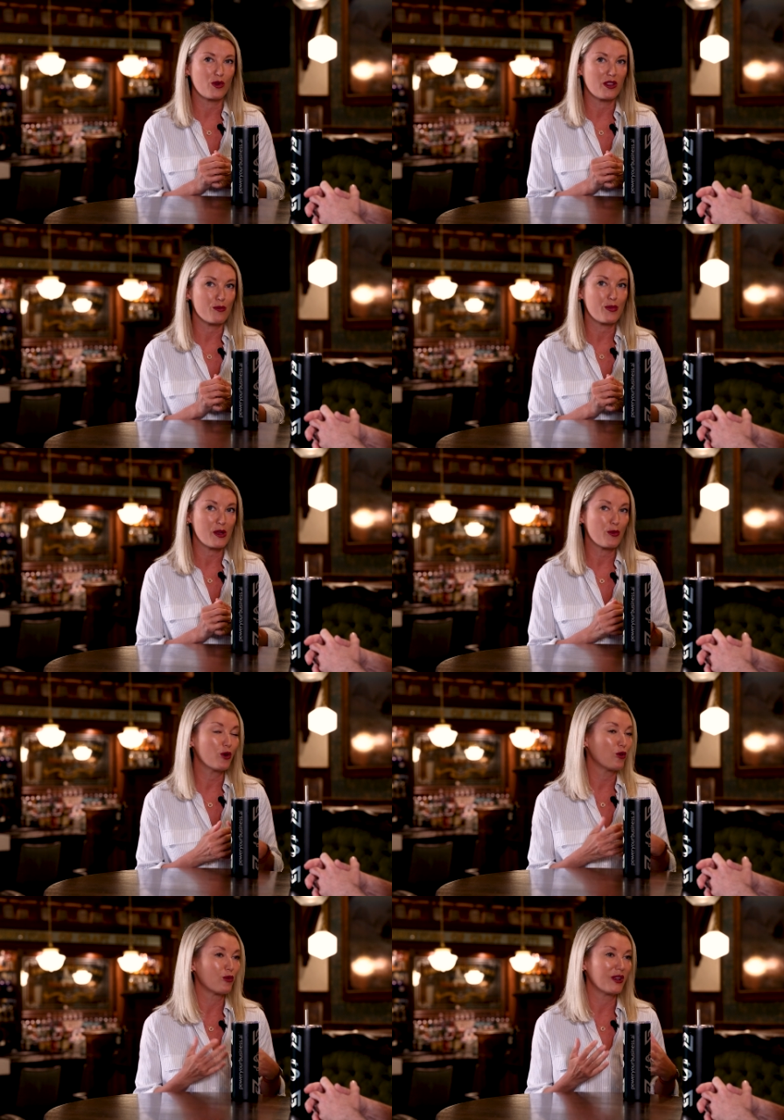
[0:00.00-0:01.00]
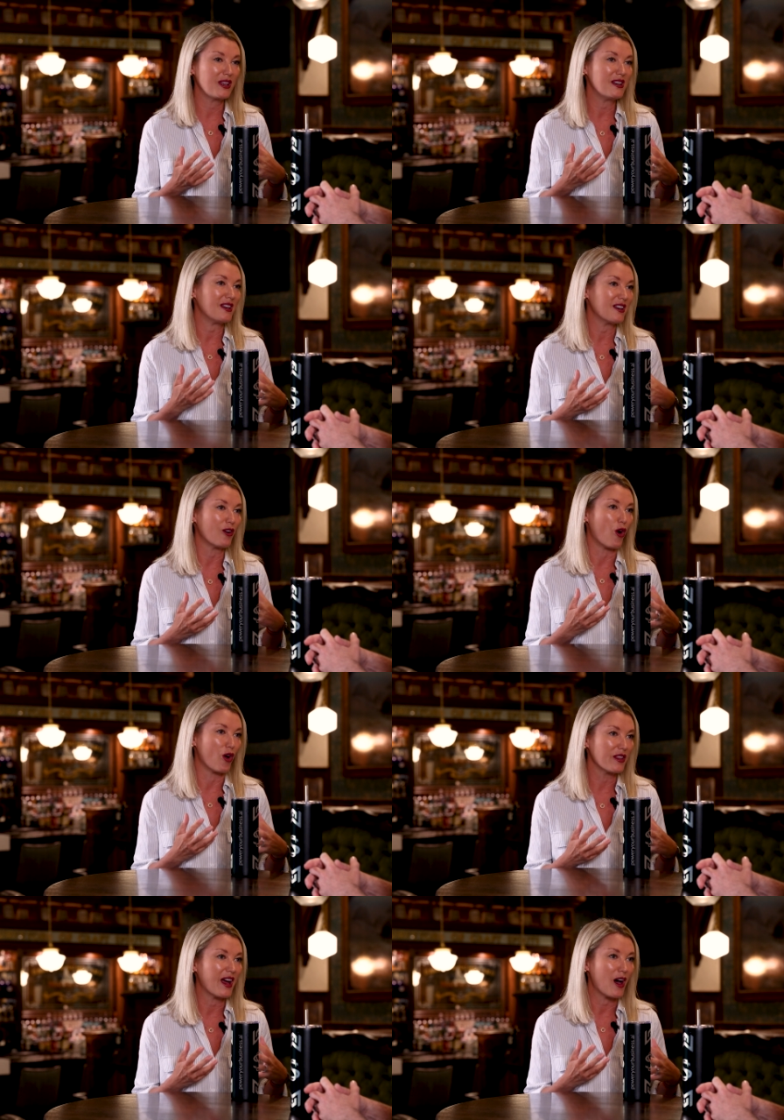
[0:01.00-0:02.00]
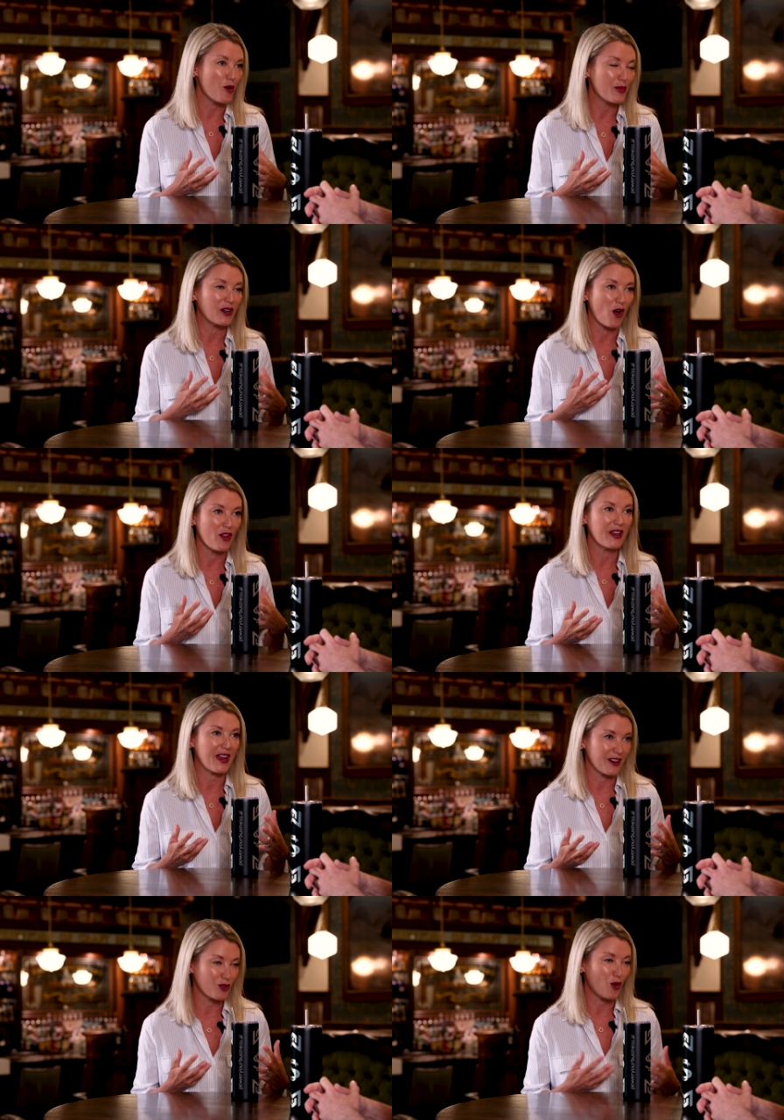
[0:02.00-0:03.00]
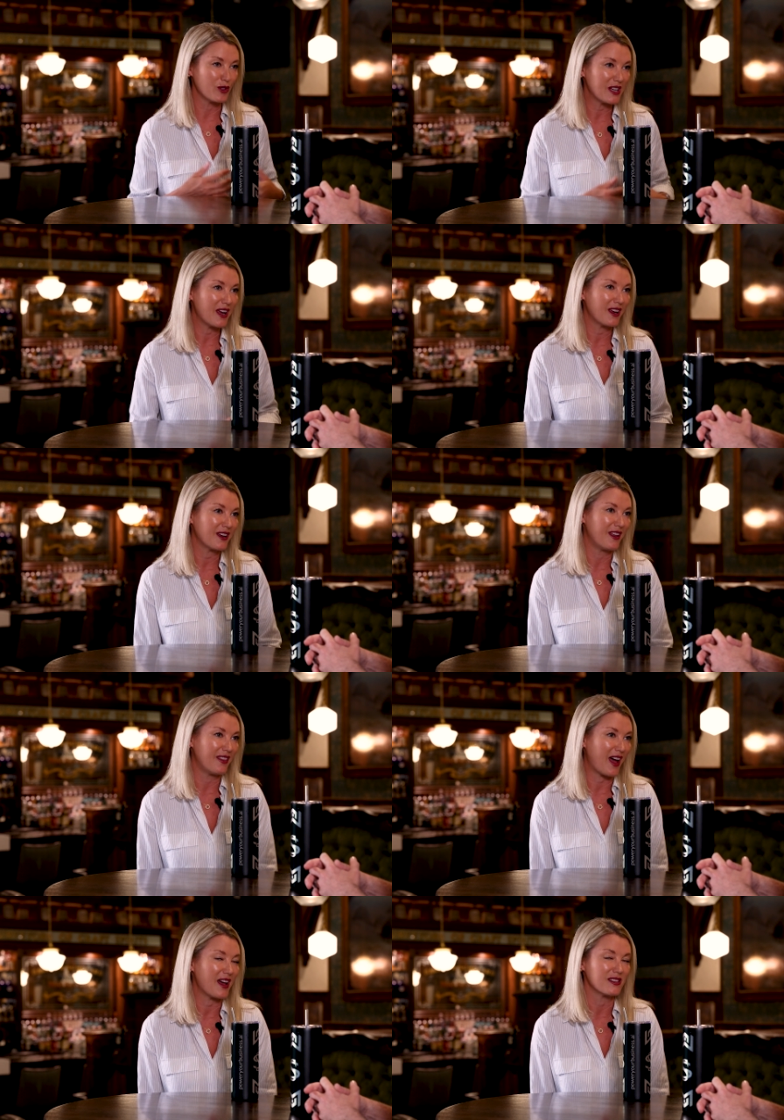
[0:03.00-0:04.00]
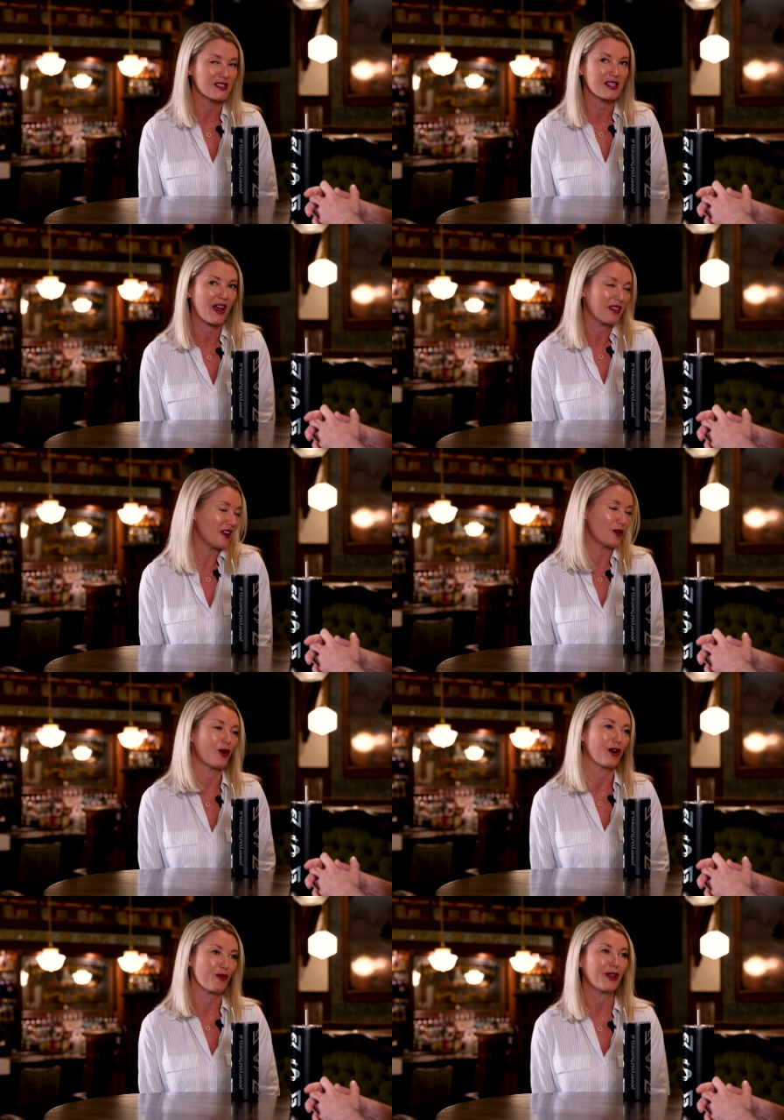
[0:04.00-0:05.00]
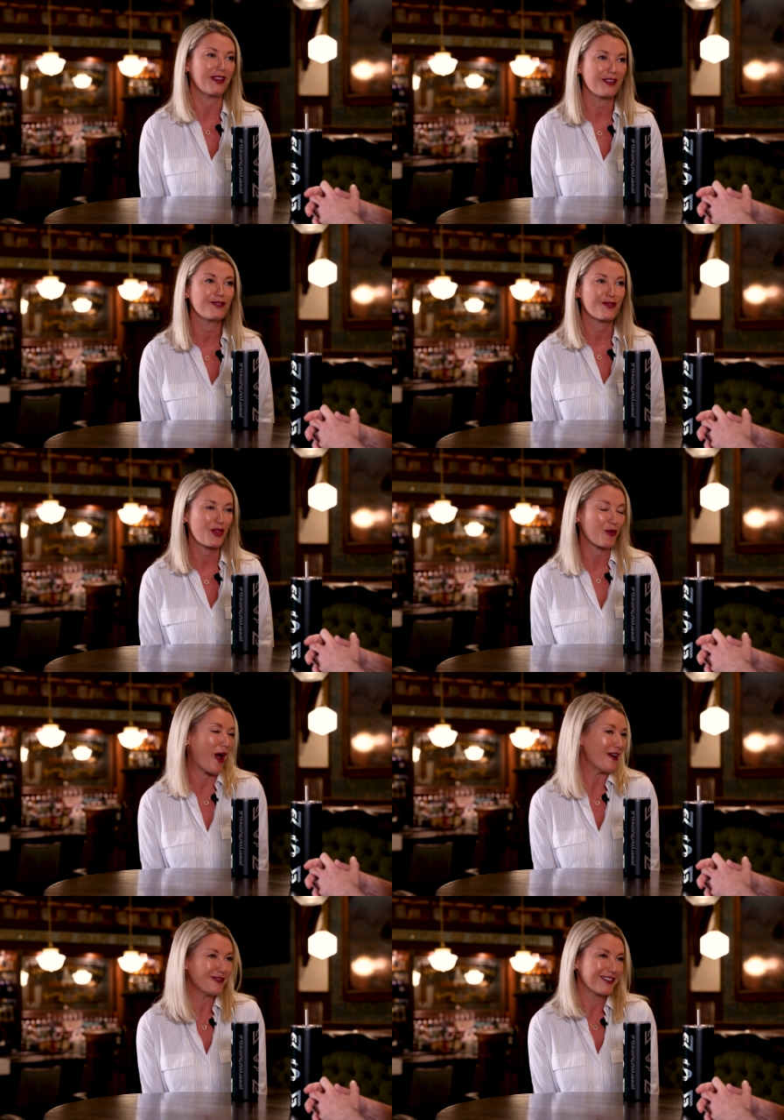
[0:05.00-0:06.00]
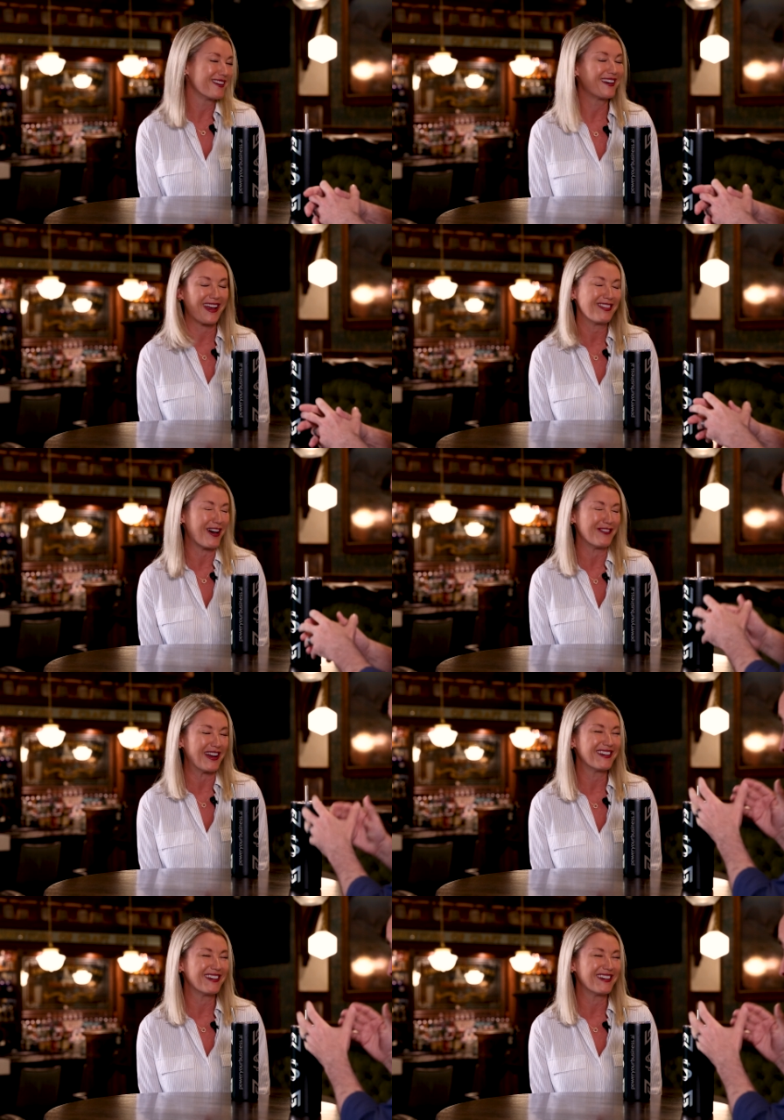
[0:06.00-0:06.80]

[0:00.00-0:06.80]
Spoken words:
with people who really need all the help and all the hand-holding, yeah. And that is, I think, where I really thrive, and I love it.